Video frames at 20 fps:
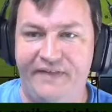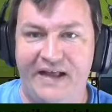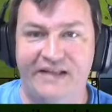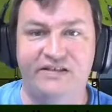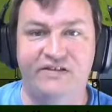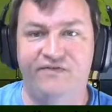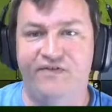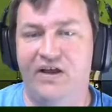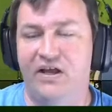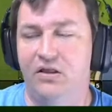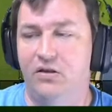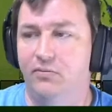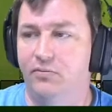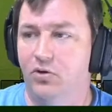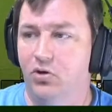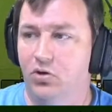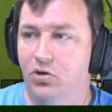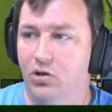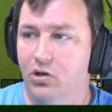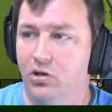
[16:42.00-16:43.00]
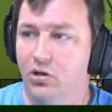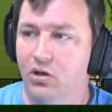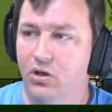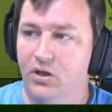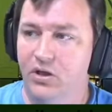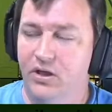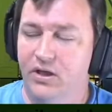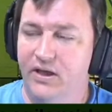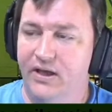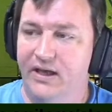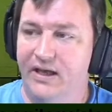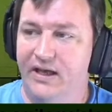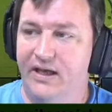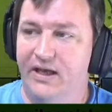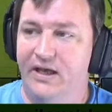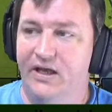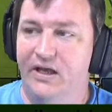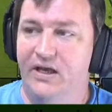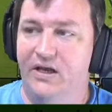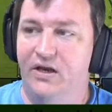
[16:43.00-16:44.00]
That's available
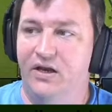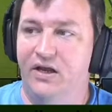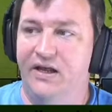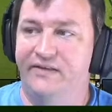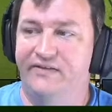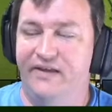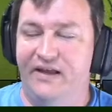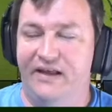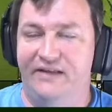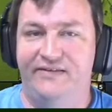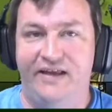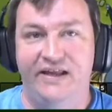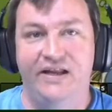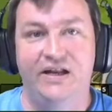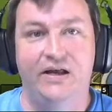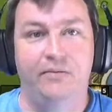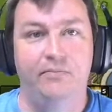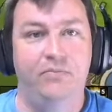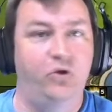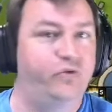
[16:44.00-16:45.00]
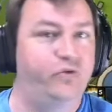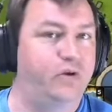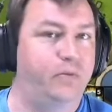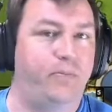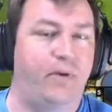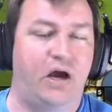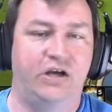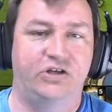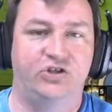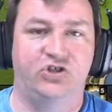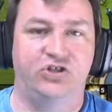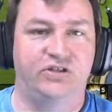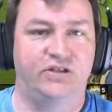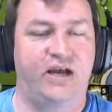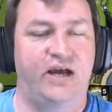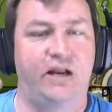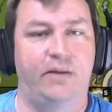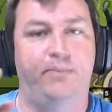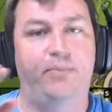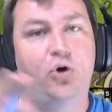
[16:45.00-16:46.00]
it's in a music box just
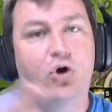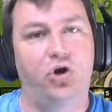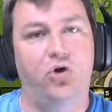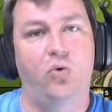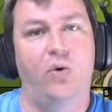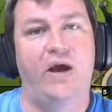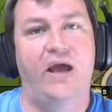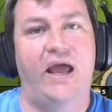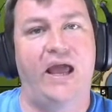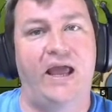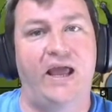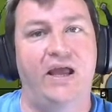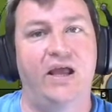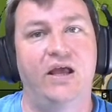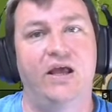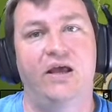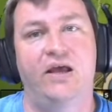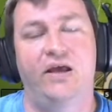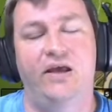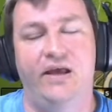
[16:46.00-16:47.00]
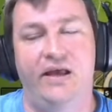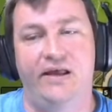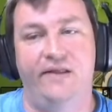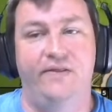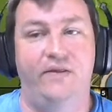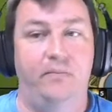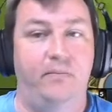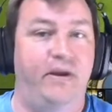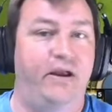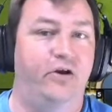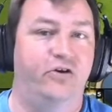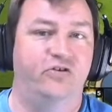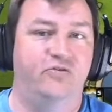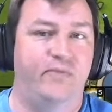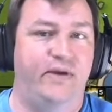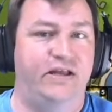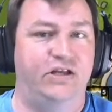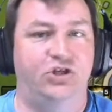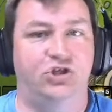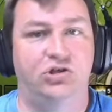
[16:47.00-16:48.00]
kind of put away in the mayor's
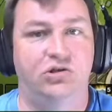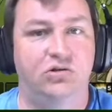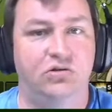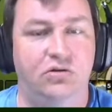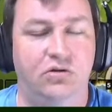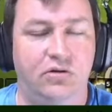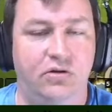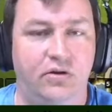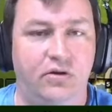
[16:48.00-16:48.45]
mansion.